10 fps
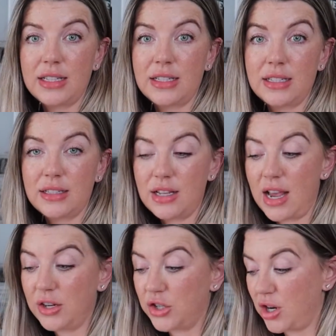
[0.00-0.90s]
It's
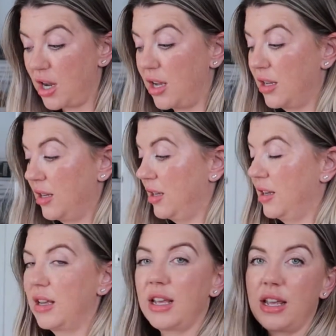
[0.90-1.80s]
extra.
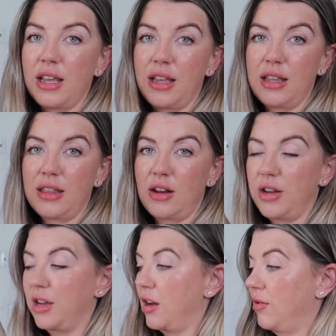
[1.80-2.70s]

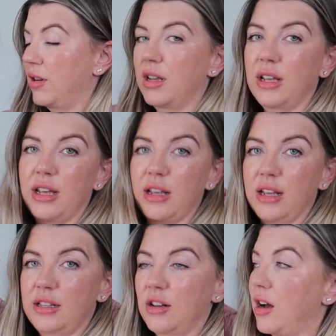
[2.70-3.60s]
There you go.
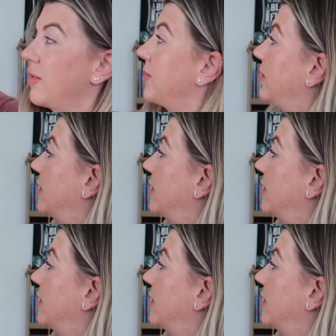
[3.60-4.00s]
It's off.